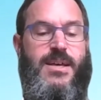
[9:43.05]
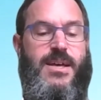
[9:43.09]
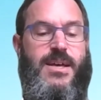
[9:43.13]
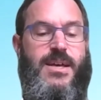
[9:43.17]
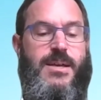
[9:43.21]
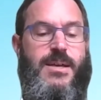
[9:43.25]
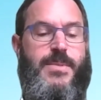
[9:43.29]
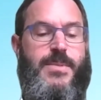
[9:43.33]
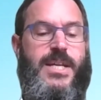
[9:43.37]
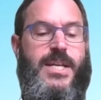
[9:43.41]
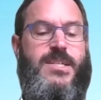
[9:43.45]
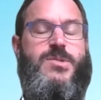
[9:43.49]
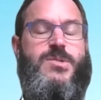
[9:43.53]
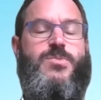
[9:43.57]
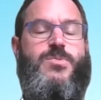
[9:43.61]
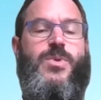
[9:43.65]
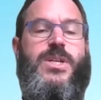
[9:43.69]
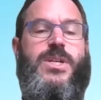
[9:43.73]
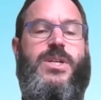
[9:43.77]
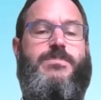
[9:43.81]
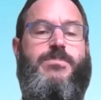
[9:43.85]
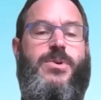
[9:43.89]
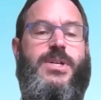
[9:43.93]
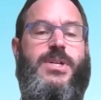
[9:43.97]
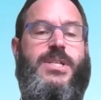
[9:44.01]
I just want
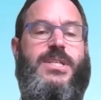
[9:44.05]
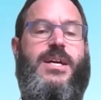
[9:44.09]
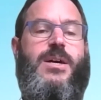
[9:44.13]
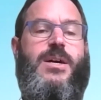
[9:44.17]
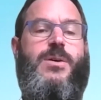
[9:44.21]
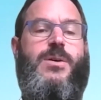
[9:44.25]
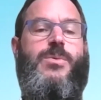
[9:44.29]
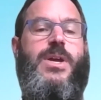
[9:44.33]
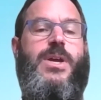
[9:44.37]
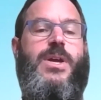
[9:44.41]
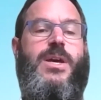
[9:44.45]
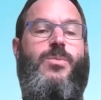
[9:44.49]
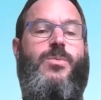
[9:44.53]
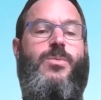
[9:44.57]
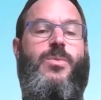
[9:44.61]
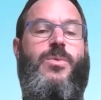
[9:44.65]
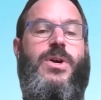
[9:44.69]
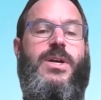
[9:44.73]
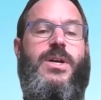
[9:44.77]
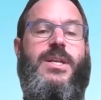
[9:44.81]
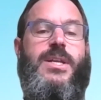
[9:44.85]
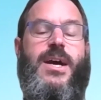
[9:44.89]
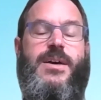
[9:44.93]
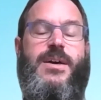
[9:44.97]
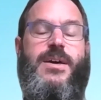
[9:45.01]
to point out we had
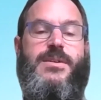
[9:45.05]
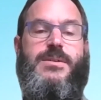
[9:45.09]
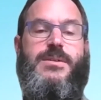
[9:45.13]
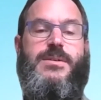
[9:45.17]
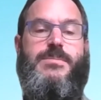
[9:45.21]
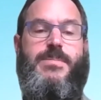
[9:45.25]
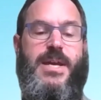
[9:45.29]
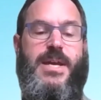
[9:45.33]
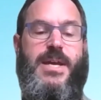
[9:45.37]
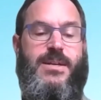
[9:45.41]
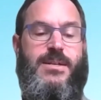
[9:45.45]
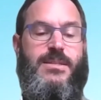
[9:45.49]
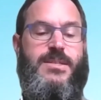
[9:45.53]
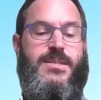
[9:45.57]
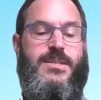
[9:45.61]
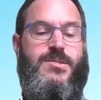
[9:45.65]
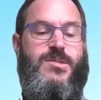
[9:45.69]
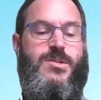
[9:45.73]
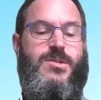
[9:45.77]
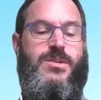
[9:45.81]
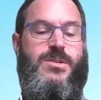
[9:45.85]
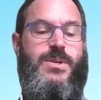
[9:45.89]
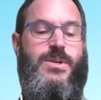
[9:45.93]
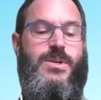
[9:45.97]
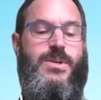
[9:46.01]
one other panelist
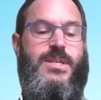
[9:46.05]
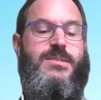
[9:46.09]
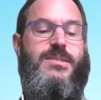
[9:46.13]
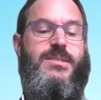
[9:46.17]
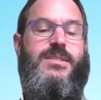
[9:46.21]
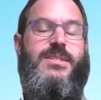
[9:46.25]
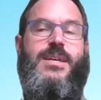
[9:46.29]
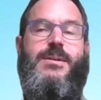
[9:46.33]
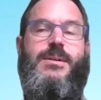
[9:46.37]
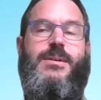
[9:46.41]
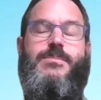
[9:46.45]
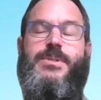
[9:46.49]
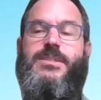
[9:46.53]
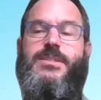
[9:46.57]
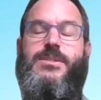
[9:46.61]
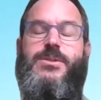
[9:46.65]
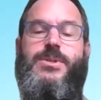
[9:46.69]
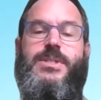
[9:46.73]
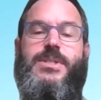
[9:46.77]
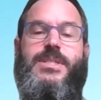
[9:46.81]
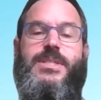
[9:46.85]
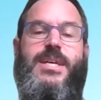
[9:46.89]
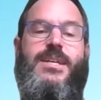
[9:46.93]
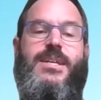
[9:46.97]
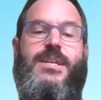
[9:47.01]
who isn't able to
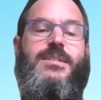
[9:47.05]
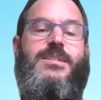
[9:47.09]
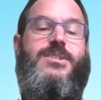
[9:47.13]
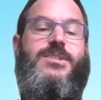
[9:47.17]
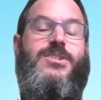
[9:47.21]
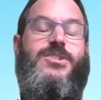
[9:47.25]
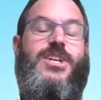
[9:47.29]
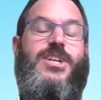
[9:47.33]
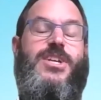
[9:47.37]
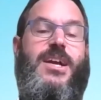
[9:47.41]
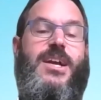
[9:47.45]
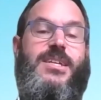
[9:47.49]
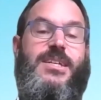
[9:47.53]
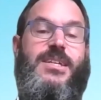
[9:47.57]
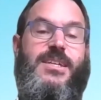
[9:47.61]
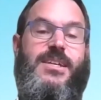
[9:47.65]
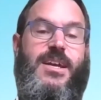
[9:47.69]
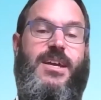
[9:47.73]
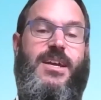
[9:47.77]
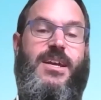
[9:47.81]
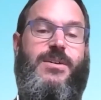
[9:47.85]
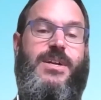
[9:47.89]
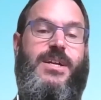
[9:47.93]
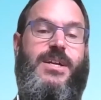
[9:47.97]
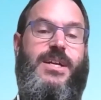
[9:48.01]
attend, Jackie
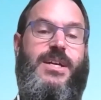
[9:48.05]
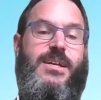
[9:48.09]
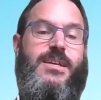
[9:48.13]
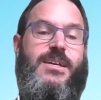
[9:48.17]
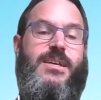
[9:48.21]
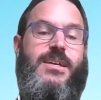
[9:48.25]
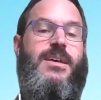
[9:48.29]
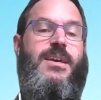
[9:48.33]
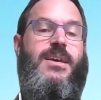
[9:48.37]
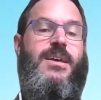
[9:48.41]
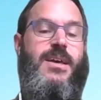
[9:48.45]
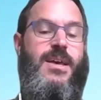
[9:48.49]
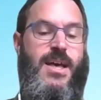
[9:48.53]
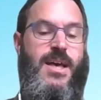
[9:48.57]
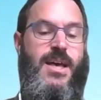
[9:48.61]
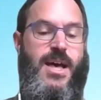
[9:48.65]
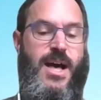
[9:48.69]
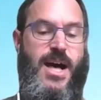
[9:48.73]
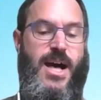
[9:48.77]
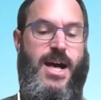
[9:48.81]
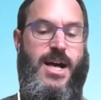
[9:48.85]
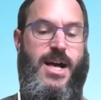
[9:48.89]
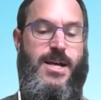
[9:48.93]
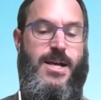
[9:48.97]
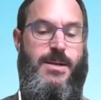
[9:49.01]
Garrick.
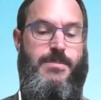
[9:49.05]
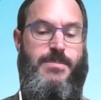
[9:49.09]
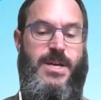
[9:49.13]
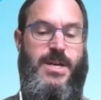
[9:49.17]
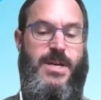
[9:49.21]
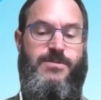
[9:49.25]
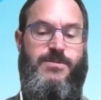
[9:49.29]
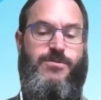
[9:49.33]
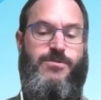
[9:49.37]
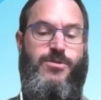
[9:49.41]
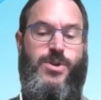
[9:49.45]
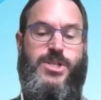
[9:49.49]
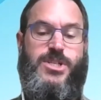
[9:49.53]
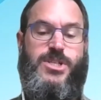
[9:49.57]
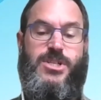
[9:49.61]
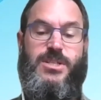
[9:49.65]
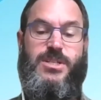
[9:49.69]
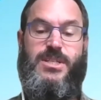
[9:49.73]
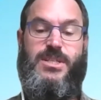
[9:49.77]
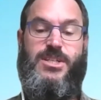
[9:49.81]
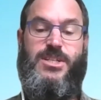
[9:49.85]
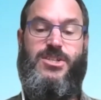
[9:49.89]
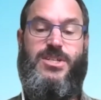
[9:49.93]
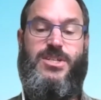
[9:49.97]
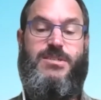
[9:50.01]

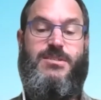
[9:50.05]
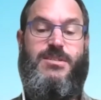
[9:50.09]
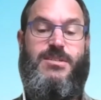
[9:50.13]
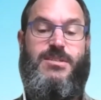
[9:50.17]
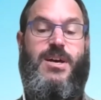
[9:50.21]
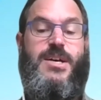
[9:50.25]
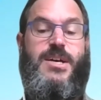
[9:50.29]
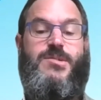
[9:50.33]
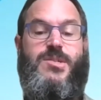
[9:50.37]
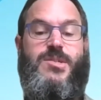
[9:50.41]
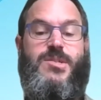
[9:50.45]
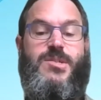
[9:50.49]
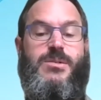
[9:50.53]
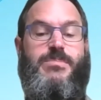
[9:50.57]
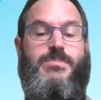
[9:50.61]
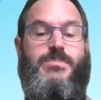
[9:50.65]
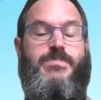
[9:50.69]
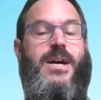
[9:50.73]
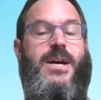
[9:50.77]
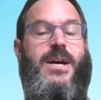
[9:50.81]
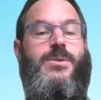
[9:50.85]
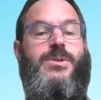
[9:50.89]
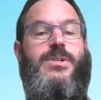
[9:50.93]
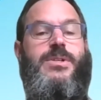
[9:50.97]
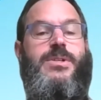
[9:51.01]
Unfortunately, she's lost her
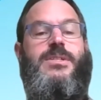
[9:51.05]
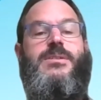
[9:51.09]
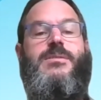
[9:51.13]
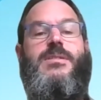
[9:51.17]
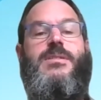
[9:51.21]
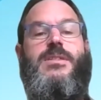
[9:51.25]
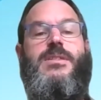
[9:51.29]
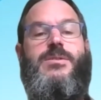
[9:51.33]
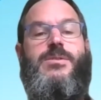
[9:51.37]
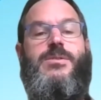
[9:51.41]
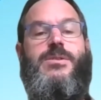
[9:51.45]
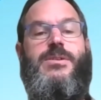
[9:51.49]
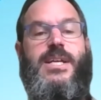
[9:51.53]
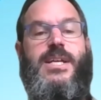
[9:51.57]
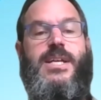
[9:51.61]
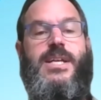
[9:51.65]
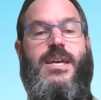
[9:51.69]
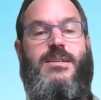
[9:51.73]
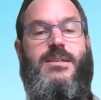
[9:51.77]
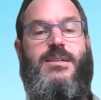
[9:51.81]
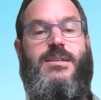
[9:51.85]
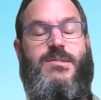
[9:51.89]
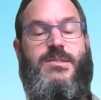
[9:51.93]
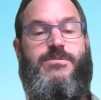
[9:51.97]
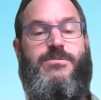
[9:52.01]
power due to the
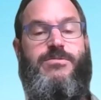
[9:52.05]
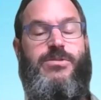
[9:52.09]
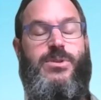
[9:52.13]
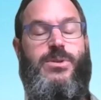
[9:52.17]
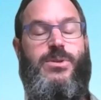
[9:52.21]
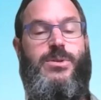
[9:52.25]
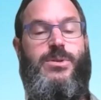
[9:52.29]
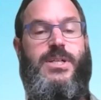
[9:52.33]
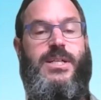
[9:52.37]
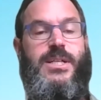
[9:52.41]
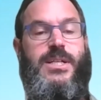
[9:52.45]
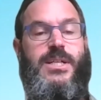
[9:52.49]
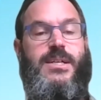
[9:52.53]
hurricanes in Florida.